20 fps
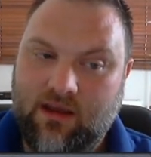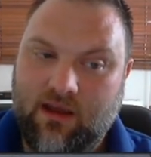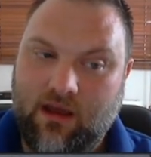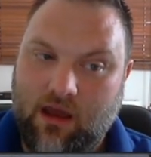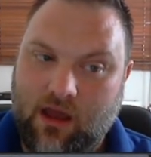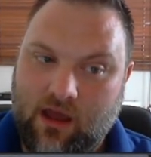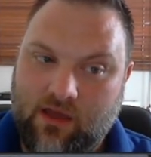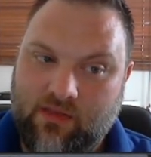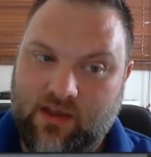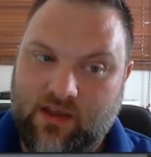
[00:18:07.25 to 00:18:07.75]

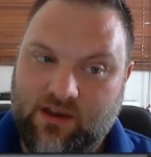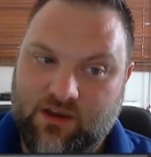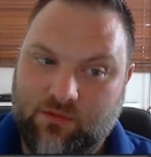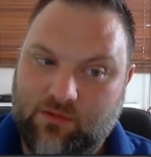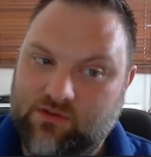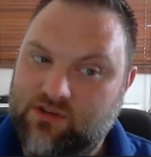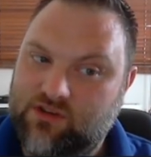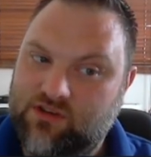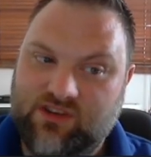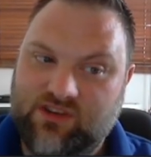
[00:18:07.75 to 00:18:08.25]
And then you
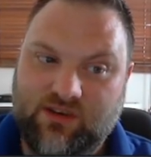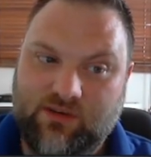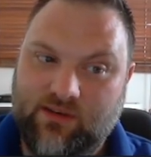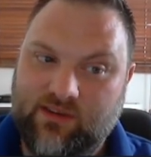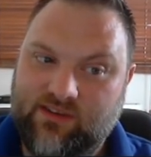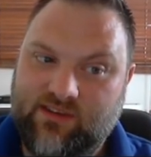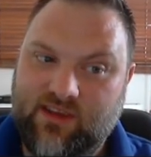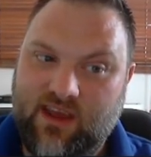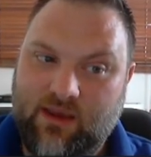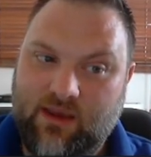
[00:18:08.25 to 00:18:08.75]
would just do the
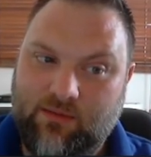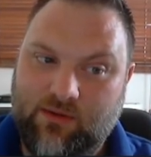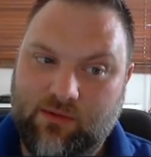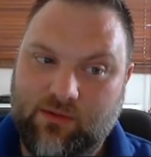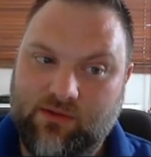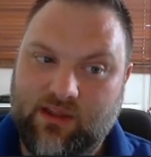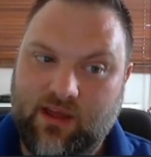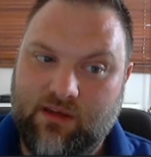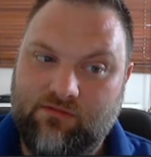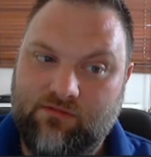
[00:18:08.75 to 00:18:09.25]
same, you
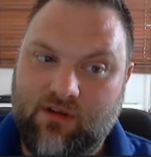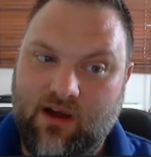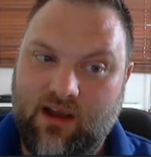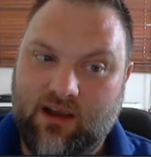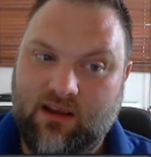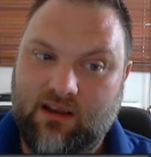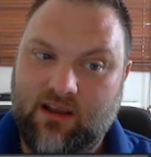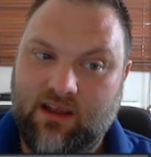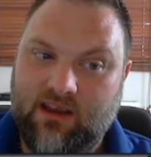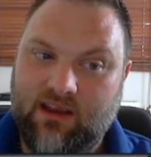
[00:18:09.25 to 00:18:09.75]
would then right
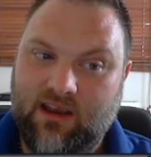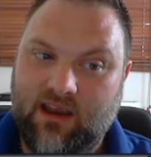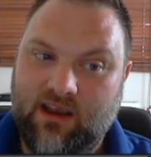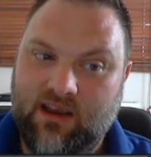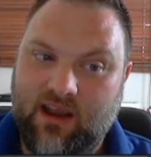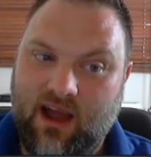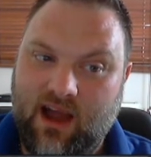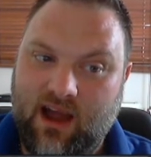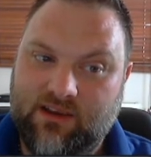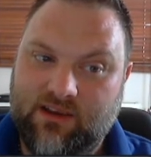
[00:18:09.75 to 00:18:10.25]
click
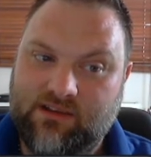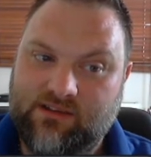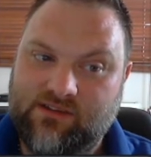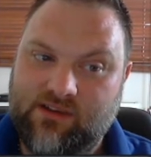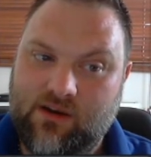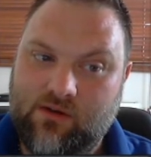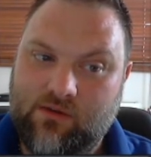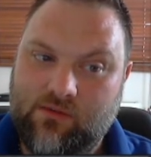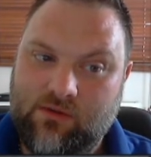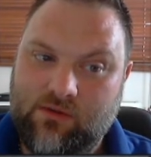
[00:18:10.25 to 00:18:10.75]
and add a
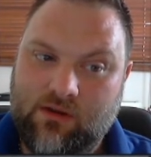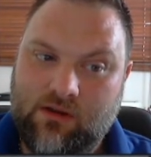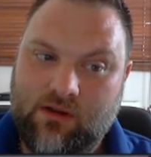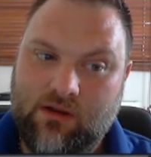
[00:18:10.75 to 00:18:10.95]
zone.